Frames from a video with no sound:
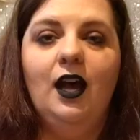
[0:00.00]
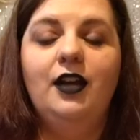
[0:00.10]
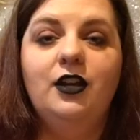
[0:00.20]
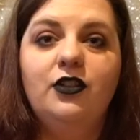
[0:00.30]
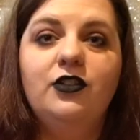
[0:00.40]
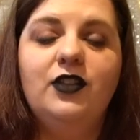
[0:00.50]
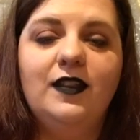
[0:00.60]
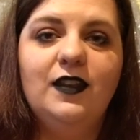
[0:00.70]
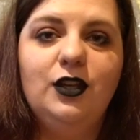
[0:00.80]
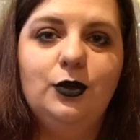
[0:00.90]
Another thing
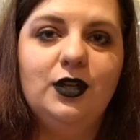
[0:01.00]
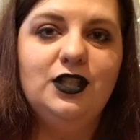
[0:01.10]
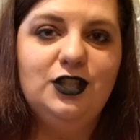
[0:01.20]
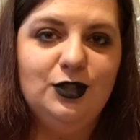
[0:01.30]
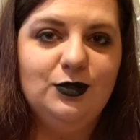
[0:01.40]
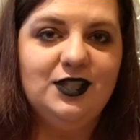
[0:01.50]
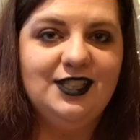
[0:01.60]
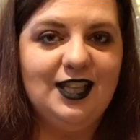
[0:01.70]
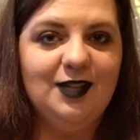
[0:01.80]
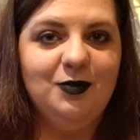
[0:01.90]
that you can do to
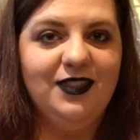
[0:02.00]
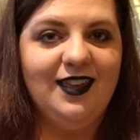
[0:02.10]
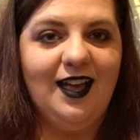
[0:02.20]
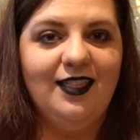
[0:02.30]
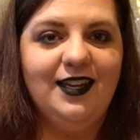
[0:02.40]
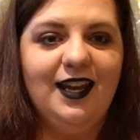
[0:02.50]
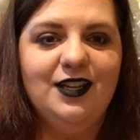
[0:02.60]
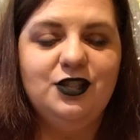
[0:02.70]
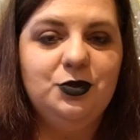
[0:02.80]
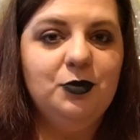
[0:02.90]
celebrate the holiday
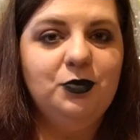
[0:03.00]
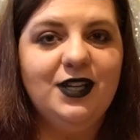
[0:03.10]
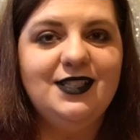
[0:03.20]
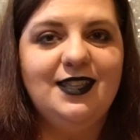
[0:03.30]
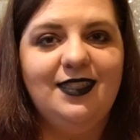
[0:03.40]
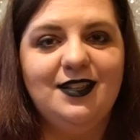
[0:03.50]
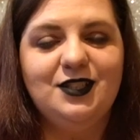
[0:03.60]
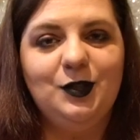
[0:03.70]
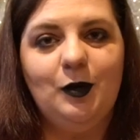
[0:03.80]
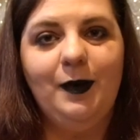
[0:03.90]
is to embrace the things
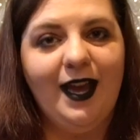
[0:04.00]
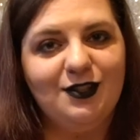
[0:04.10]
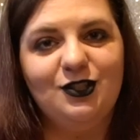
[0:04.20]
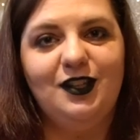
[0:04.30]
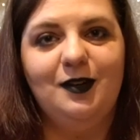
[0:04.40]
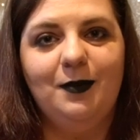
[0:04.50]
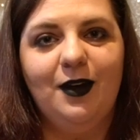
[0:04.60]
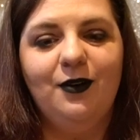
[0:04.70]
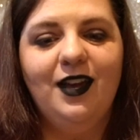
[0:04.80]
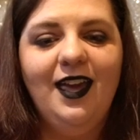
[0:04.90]
that you are passionate
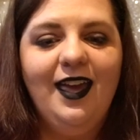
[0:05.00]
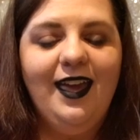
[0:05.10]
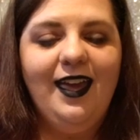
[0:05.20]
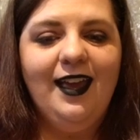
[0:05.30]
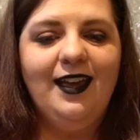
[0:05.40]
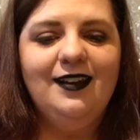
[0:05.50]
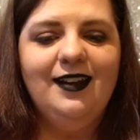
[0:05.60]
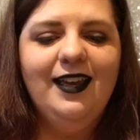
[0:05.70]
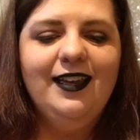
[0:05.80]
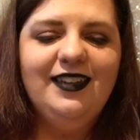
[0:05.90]
about. And
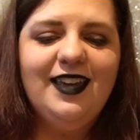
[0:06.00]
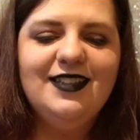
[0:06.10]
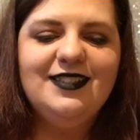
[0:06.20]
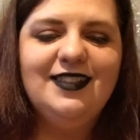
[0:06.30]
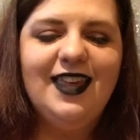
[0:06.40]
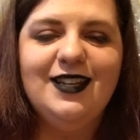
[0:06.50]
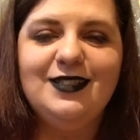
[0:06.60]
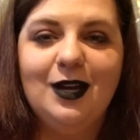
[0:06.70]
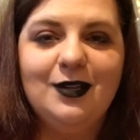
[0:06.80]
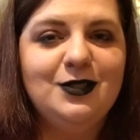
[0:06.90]
yes, that is
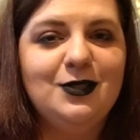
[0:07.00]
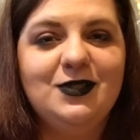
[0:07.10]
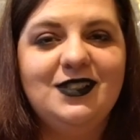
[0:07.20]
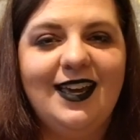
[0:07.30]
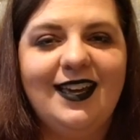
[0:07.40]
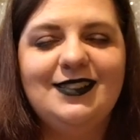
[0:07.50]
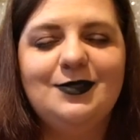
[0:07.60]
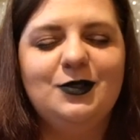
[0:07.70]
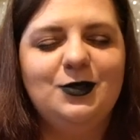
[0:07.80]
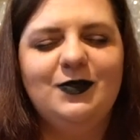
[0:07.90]
also sex,
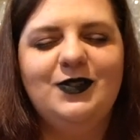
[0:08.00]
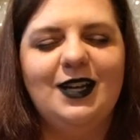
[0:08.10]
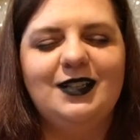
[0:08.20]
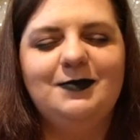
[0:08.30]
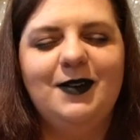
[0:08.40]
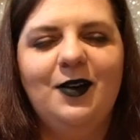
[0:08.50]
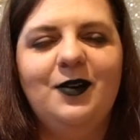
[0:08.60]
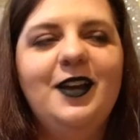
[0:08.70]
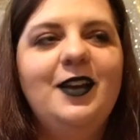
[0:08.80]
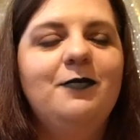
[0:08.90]
which we've talked about,
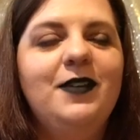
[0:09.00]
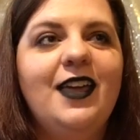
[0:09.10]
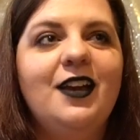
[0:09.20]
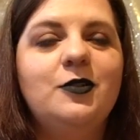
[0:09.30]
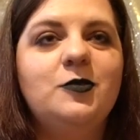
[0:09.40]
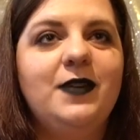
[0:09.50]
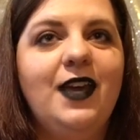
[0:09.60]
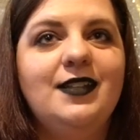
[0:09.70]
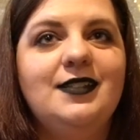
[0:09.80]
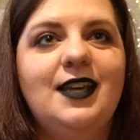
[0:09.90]
but that goes
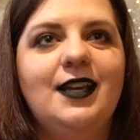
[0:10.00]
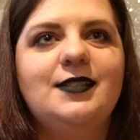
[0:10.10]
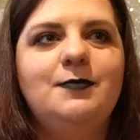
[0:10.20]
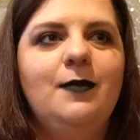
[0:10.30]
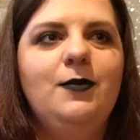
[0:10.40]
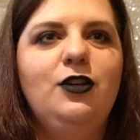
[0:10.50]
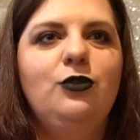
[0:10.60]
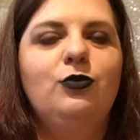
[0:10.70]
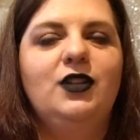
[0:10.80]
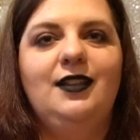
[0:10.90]
beyond sex. Maybe you
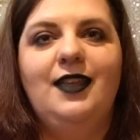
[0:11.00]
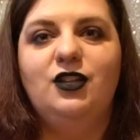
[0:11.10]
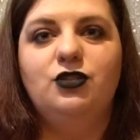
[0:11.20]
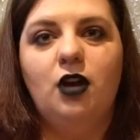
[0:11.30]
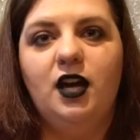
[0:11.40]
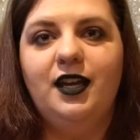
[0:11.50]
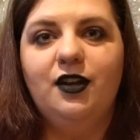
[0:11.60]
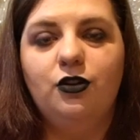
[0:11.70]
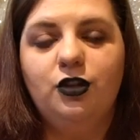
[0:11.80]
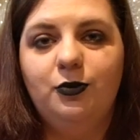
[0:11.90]
really like drawing,
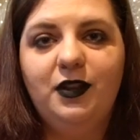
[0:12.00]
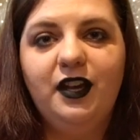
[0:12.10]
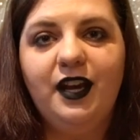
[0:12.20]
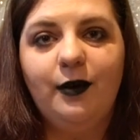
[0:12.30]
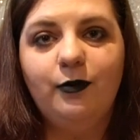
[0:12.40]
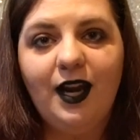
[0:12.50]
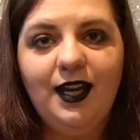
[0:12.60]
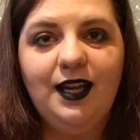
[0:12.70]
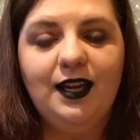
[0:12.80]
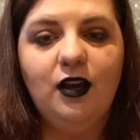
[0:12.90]
or you're really good at
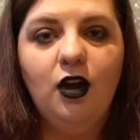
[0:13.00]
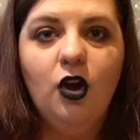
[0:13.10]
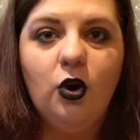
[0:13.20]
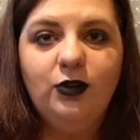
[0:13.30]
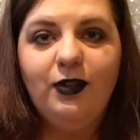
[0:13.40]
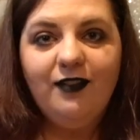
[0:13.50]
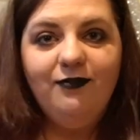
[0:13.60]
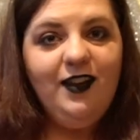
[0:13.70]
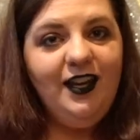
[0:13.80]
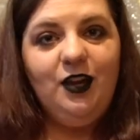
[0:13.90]
writing, or you like
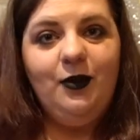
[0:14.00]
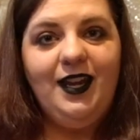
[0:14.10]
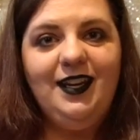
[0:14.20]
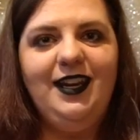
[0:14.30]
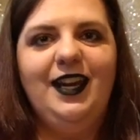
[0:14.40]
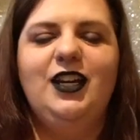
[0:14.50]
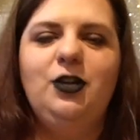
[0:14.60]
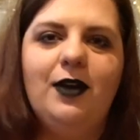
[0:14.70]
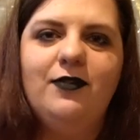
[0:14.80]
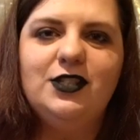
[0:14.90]
video editing and you
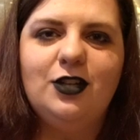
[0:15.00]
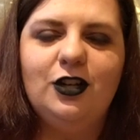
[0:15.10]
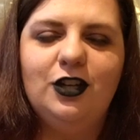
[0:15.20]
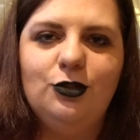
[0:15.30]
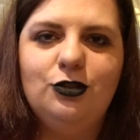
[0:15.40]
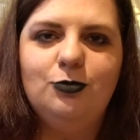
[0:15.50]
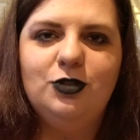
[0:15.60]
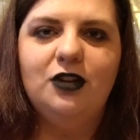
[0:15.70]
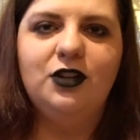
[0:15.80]
haven't started a YouTube channel